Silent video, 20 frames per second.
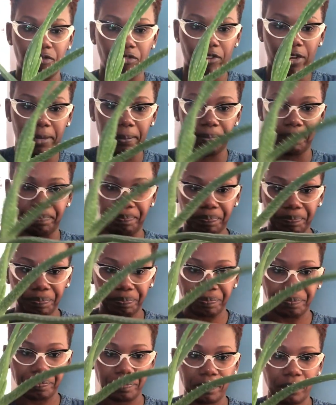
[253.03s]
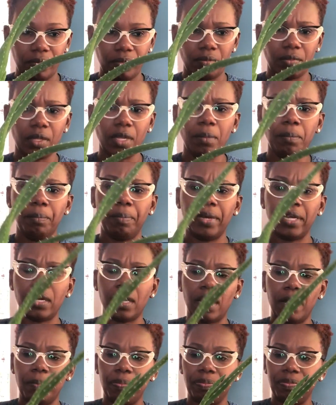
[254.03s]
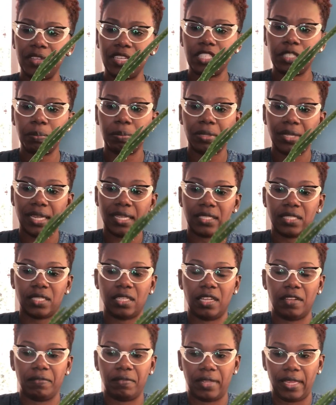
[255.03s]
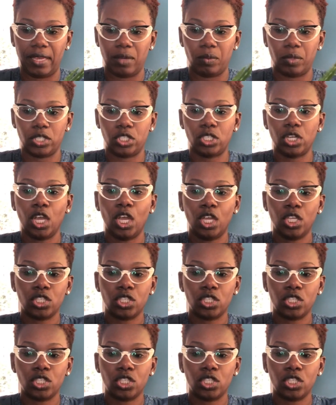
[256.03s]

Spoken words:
frame. But this plant's love language.